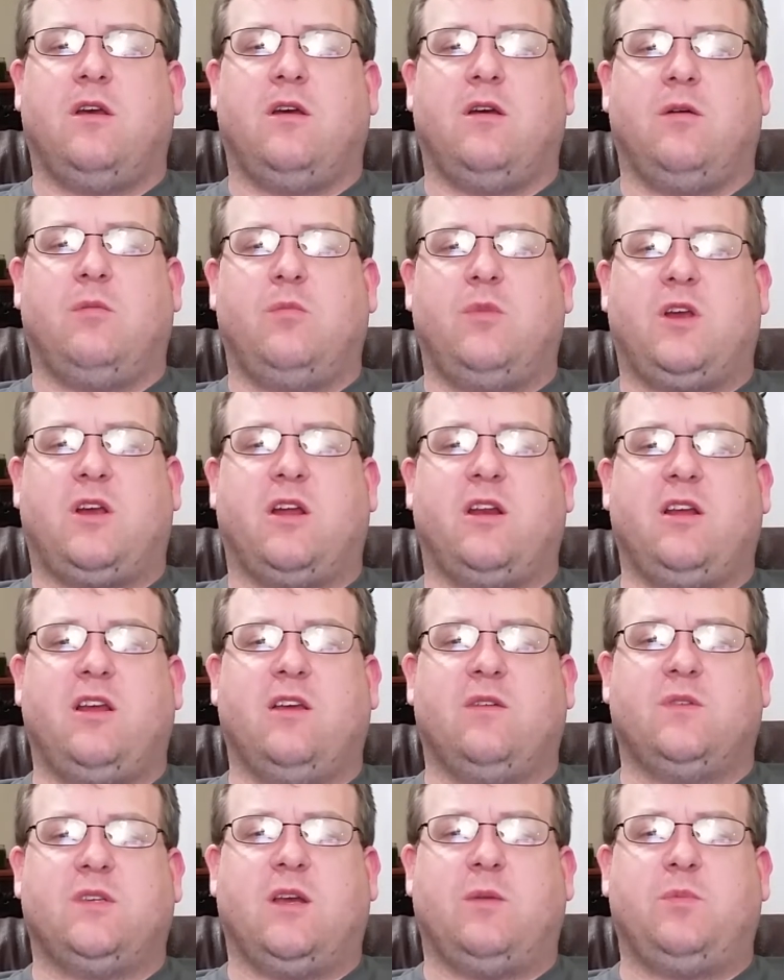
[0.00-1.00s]
It kind
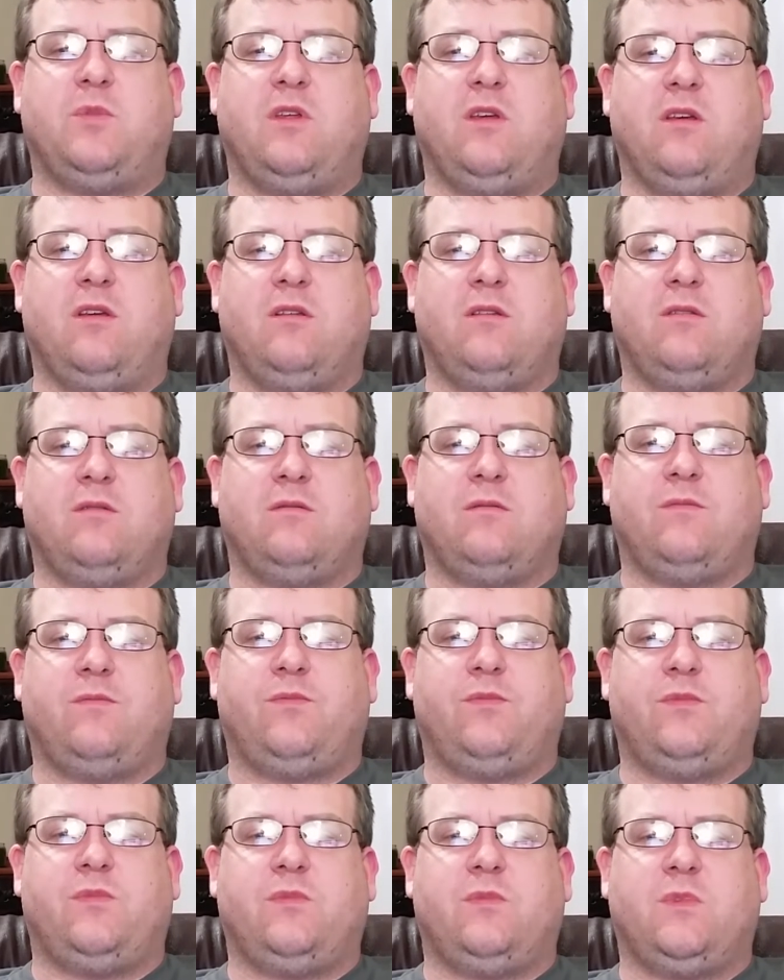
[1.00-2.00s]
of gives up the
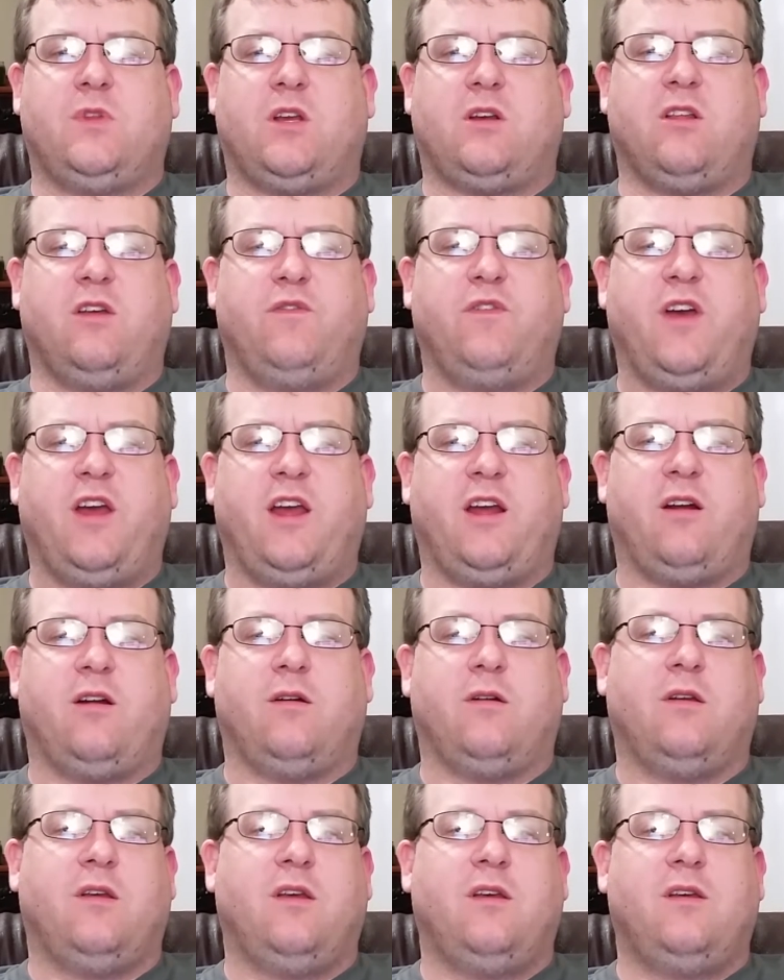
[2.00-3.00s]

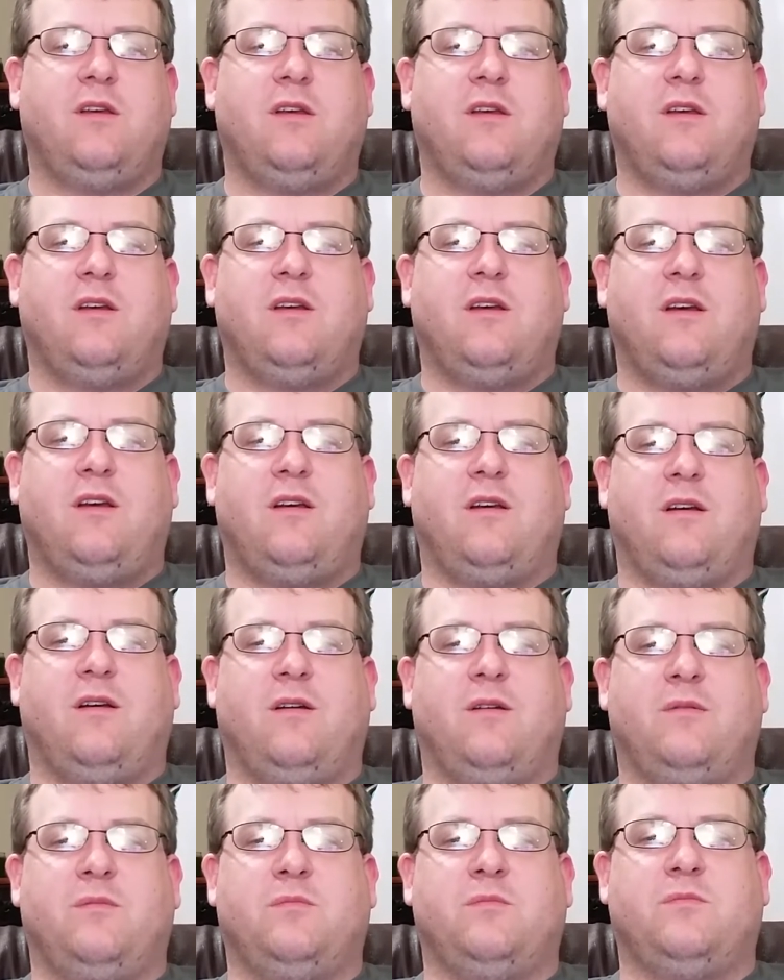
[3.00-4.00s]
cliffhanger,
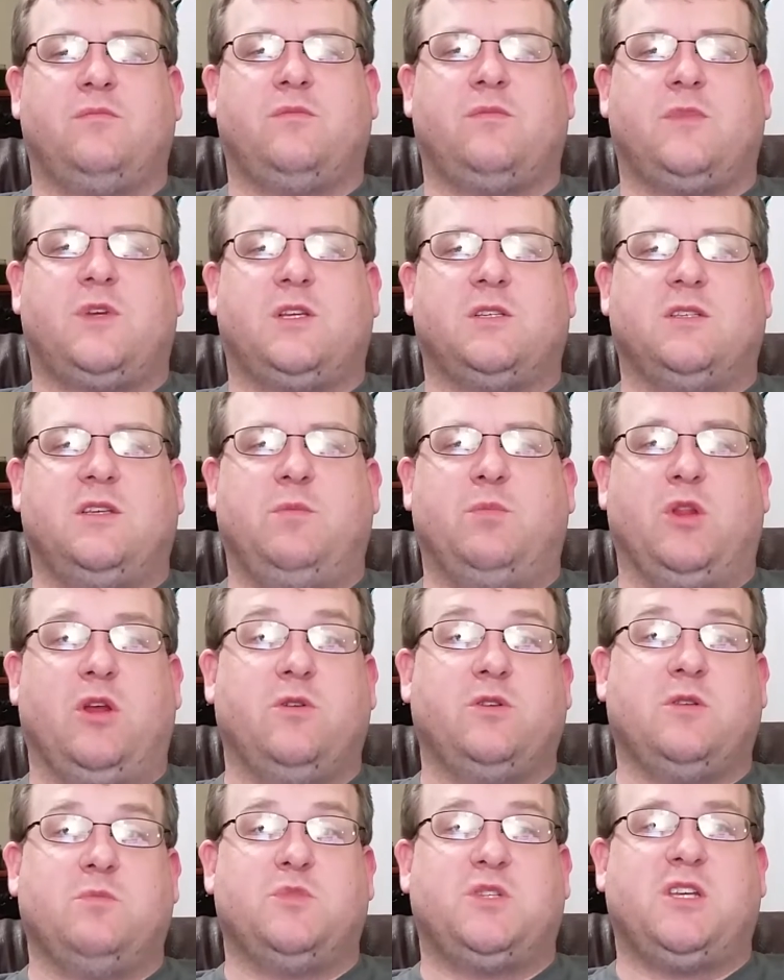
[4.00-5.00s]
because he
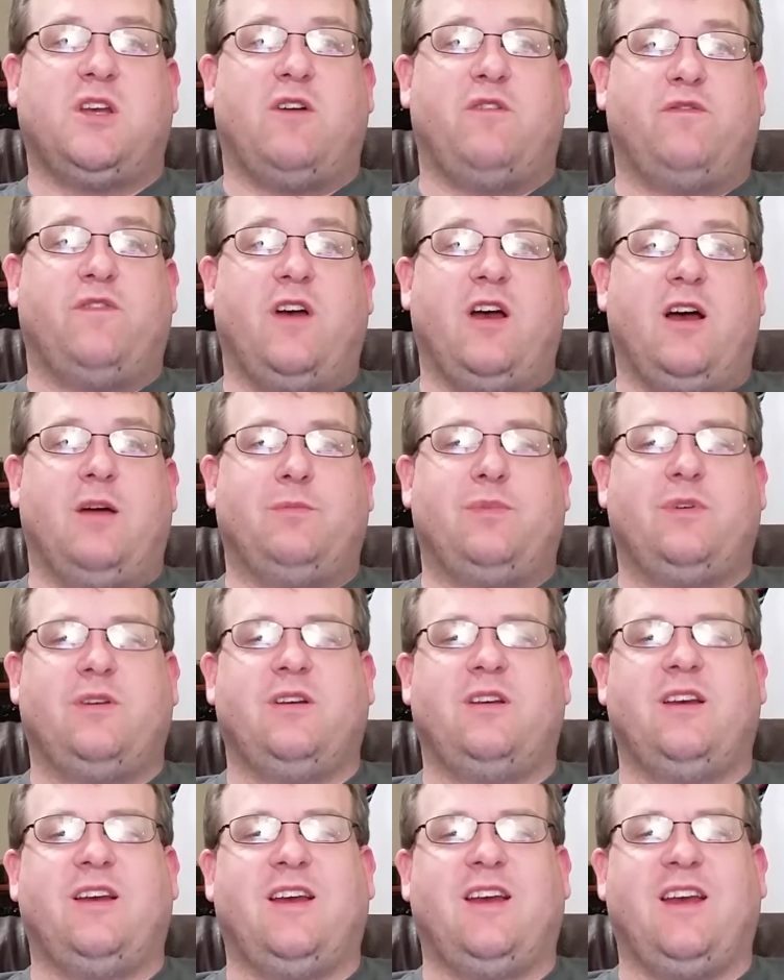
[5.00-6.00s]
blows himself up.
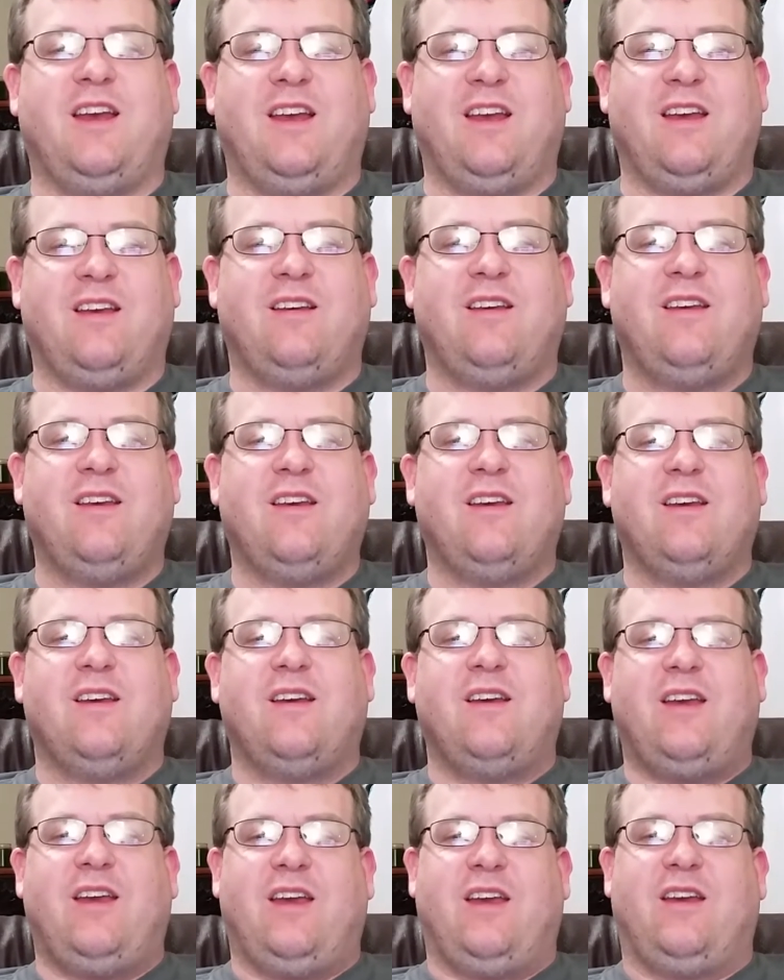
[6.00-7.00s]

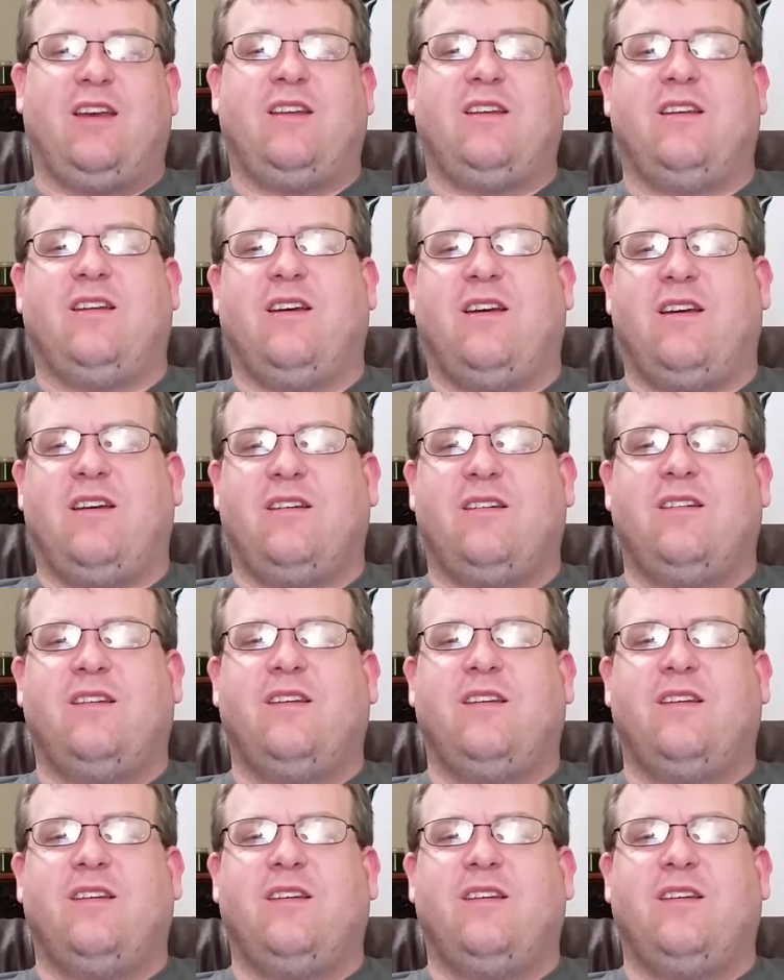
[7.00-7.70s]
And